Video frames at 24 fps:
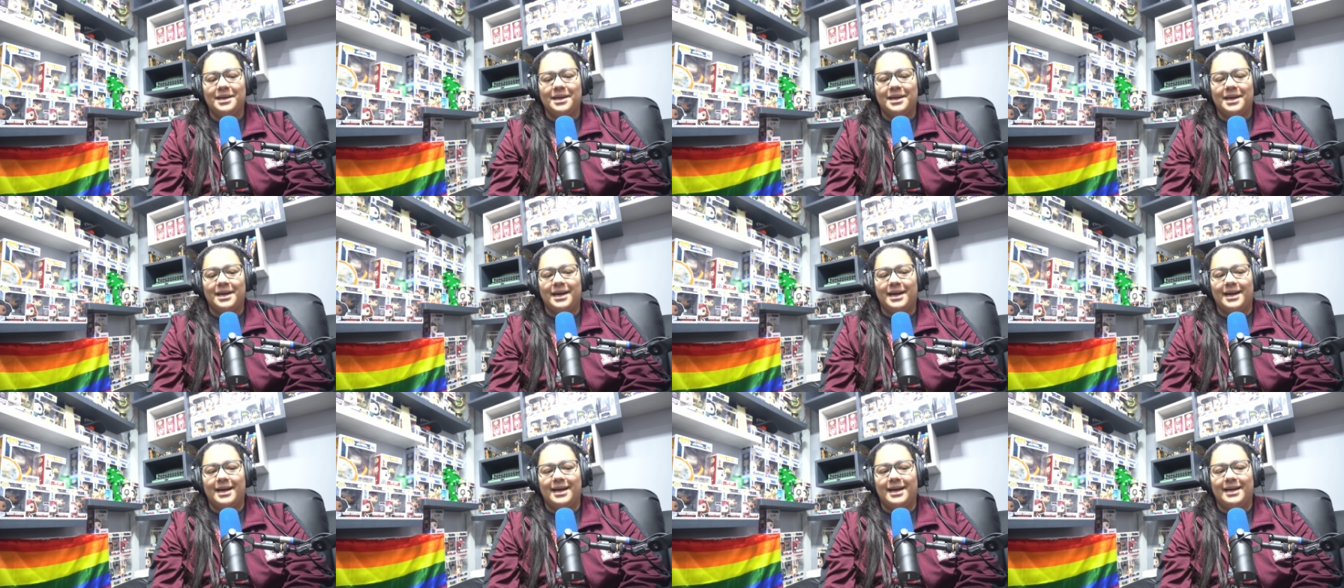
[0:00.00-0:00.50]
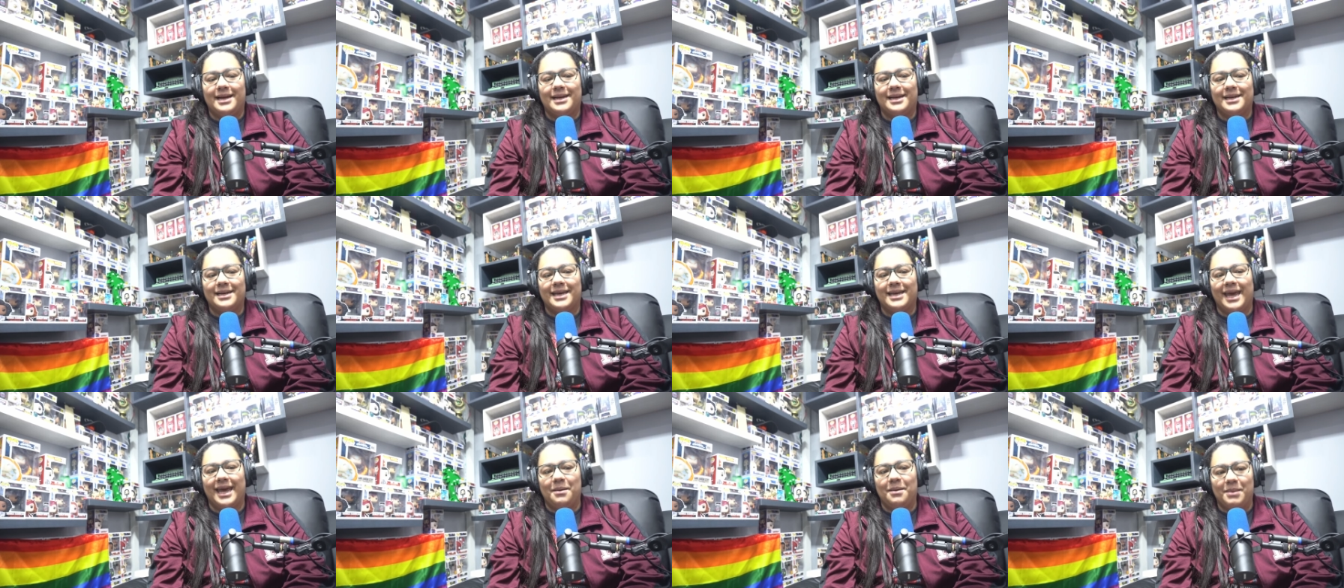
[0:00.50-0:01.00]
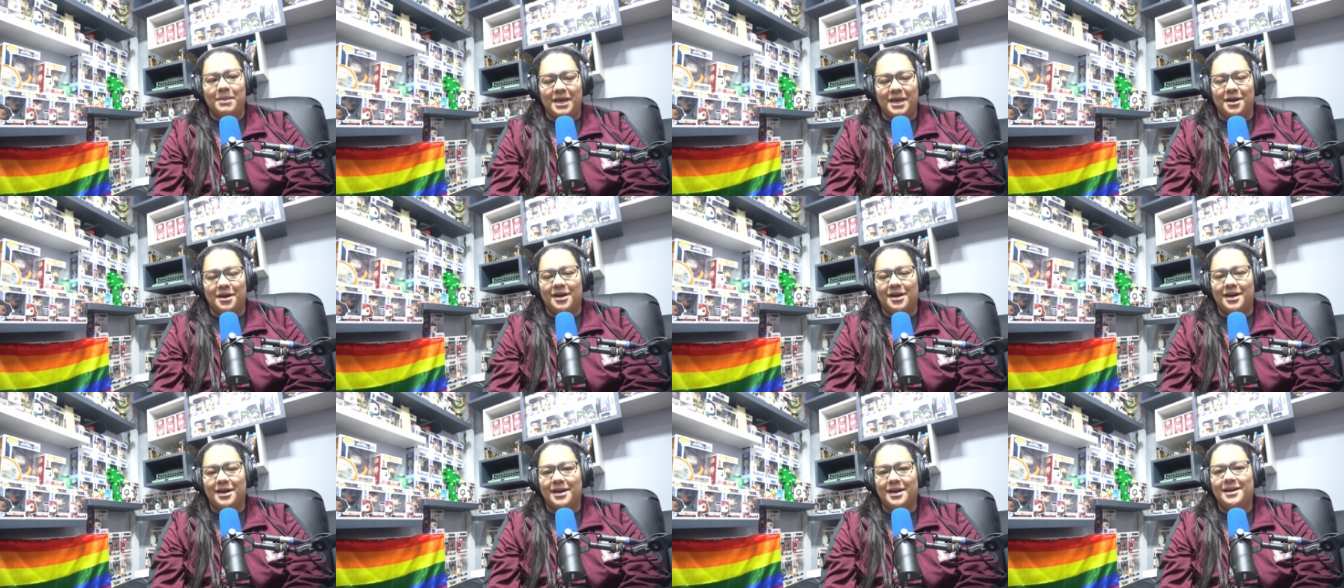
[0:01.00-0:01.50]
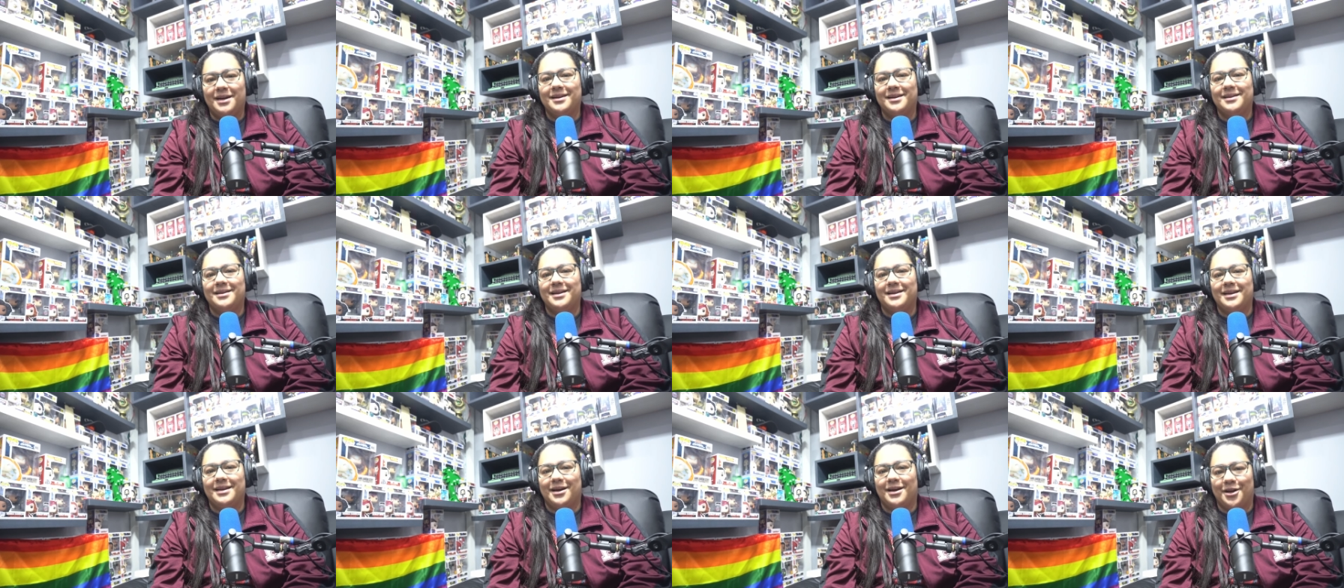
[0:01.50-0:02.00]
uh, came here
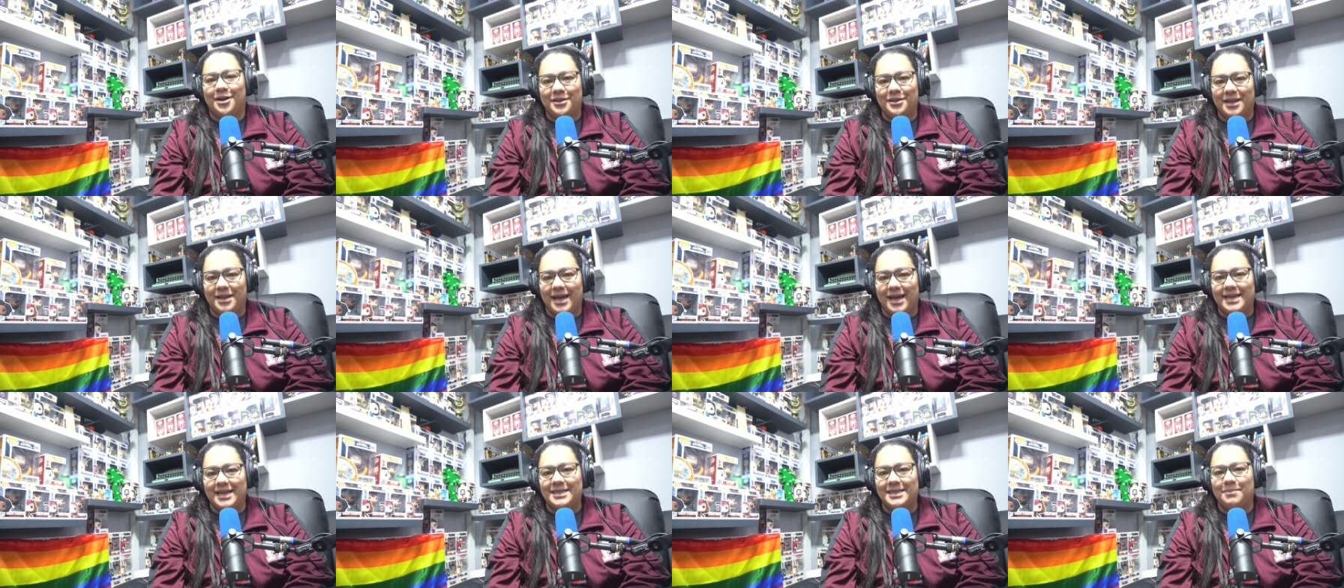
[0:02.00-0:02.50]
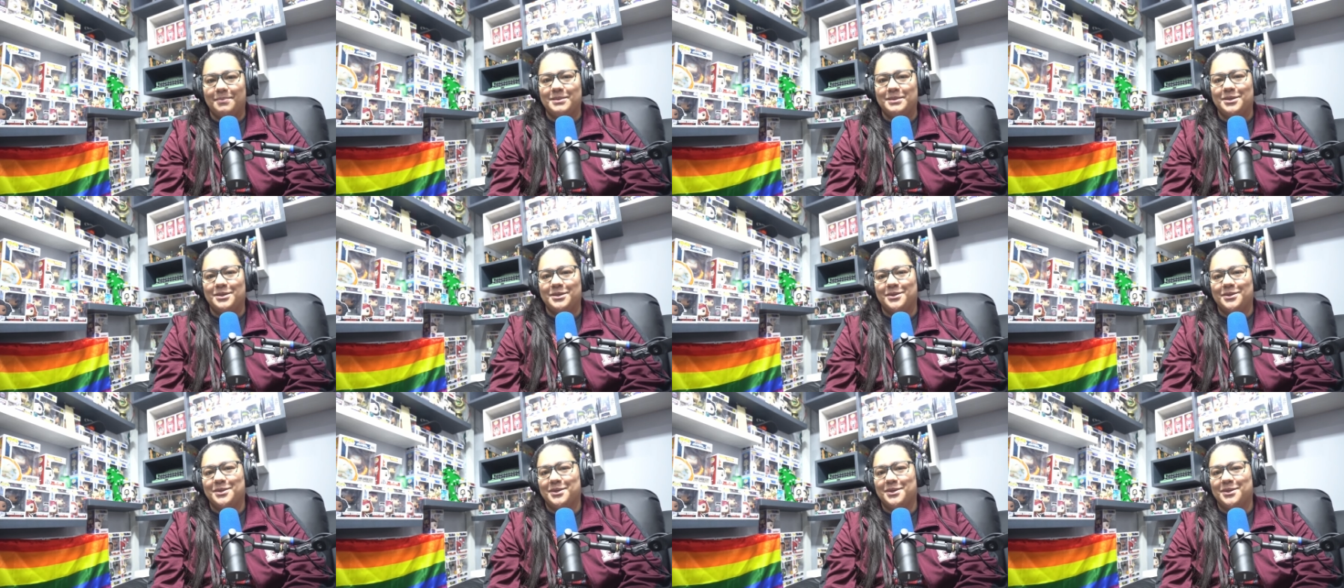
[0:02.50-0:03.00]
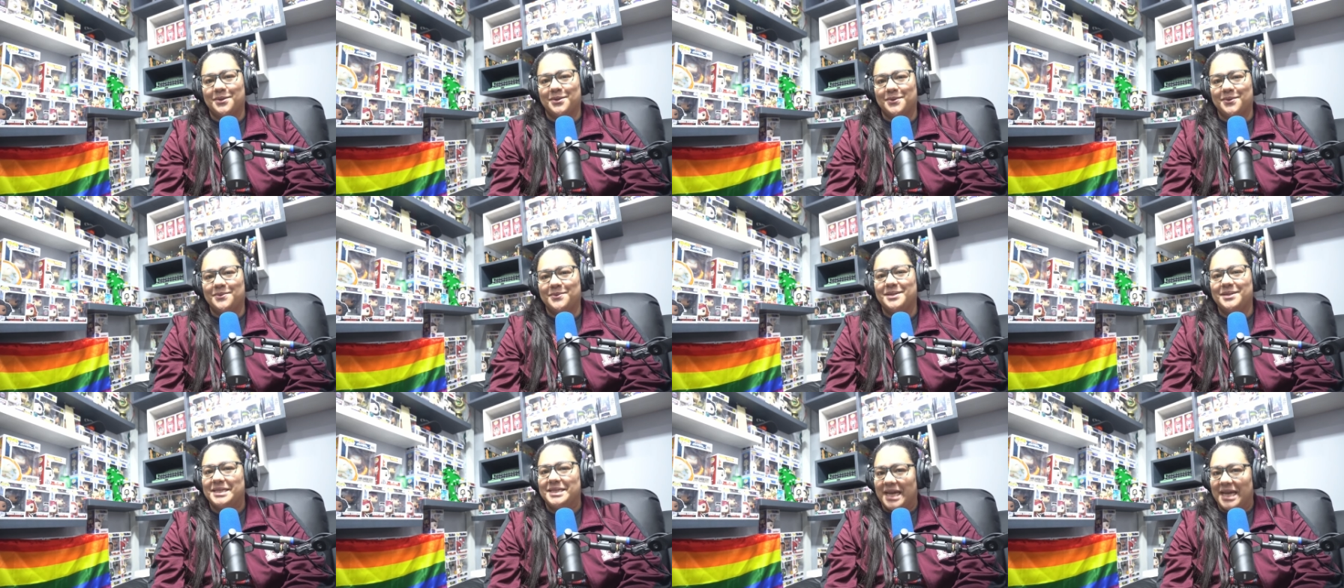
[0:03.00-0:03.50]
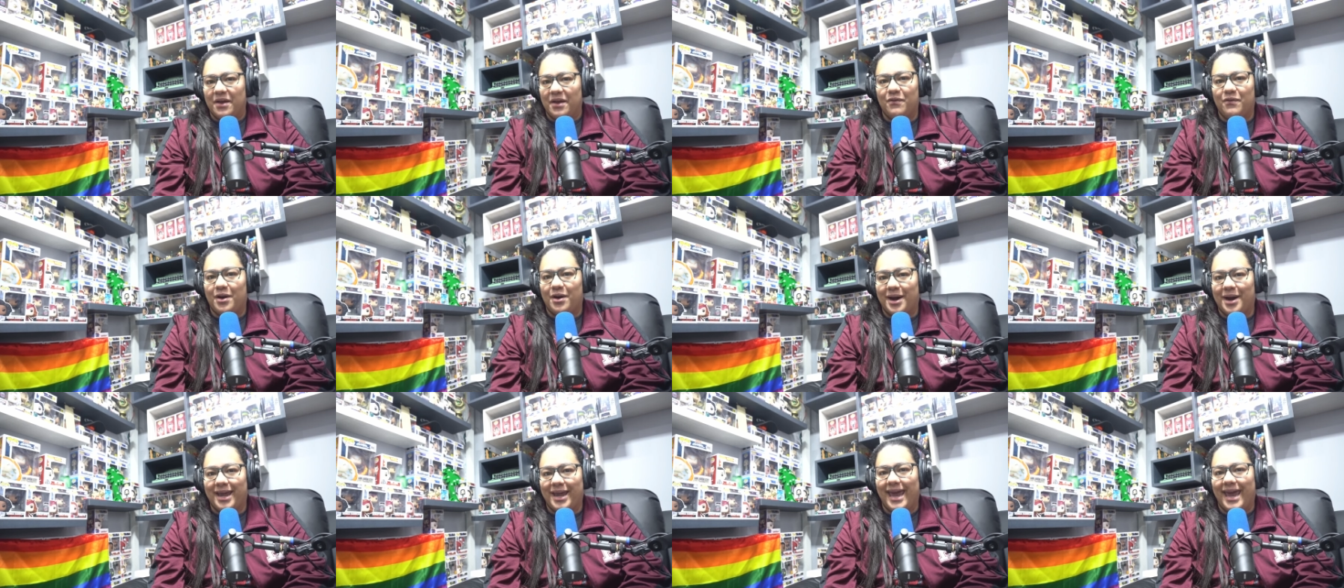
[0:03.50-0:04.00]
on the last episode to save
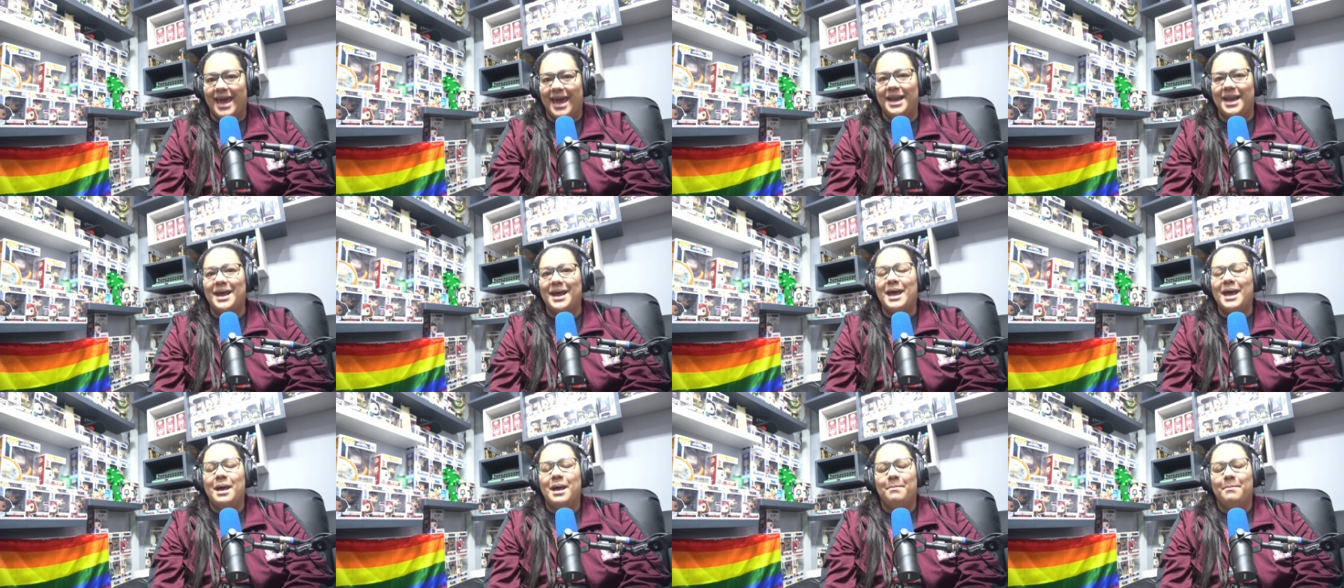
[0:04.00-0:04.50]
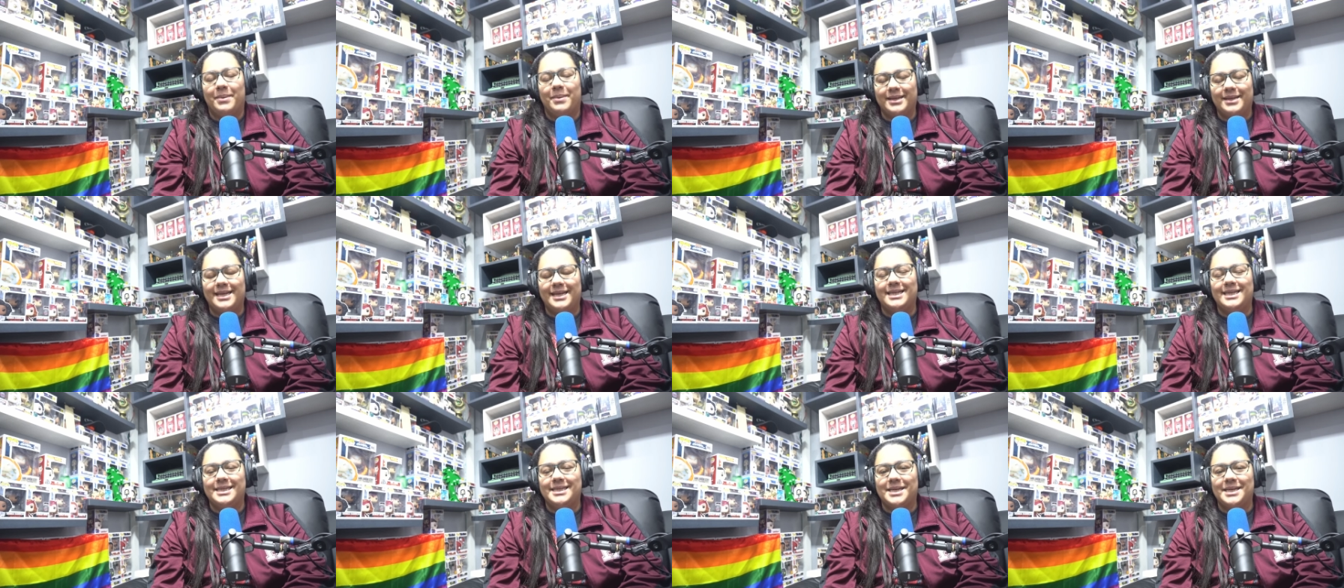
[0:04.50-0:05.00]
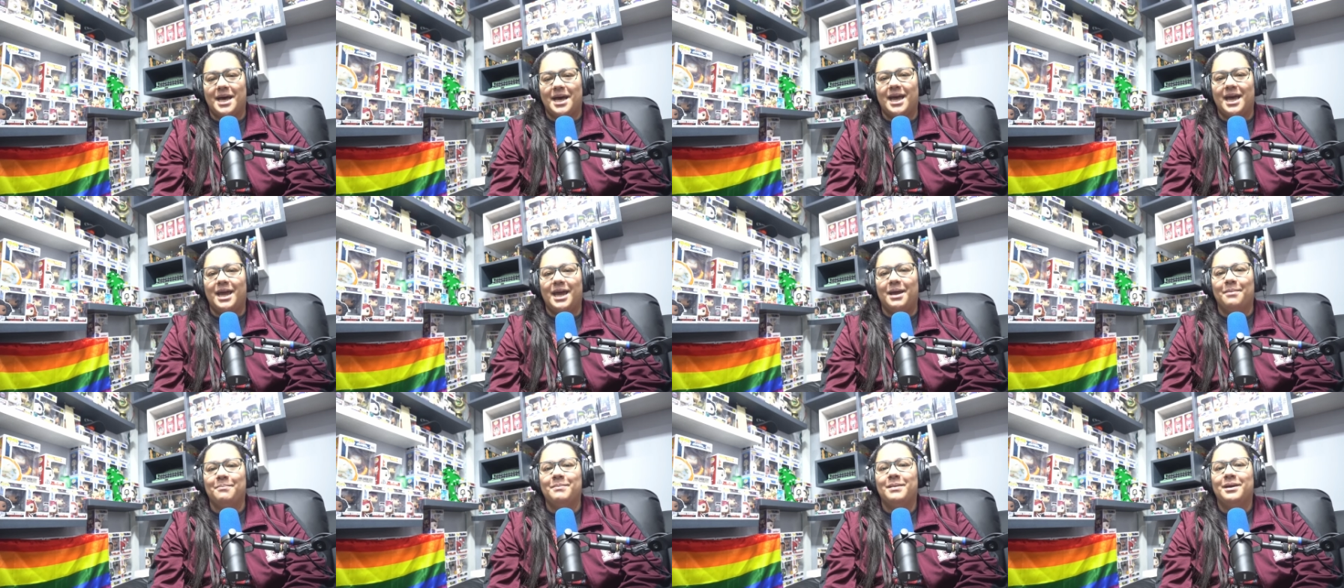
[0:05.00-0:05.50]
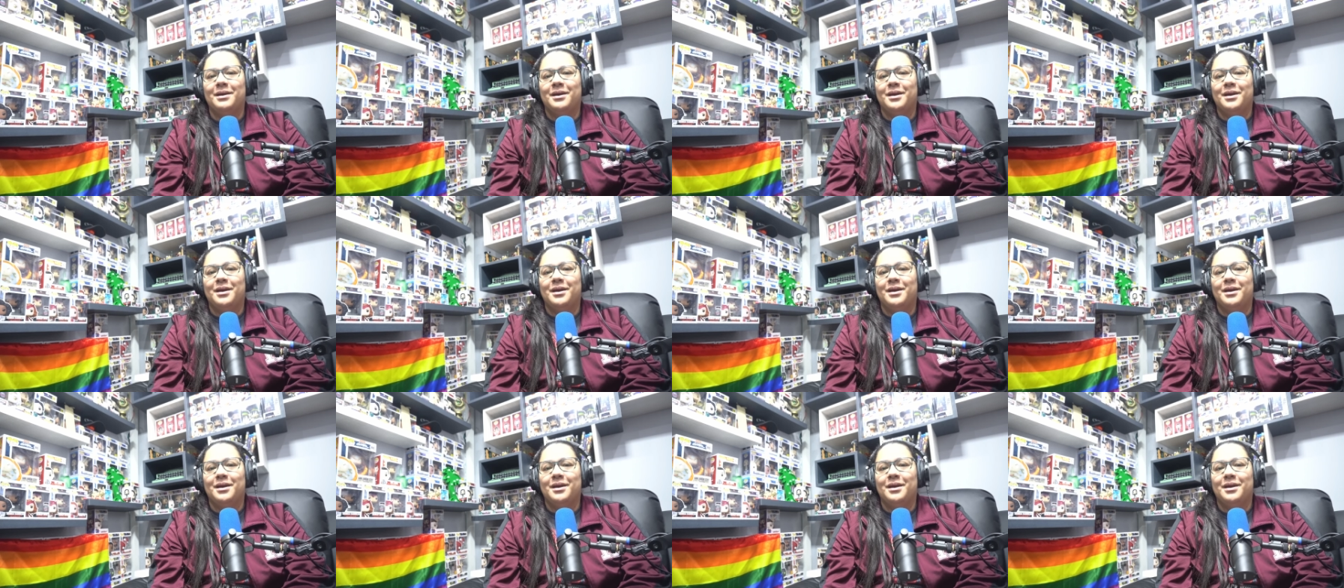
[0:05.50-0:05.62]
her again, but this time,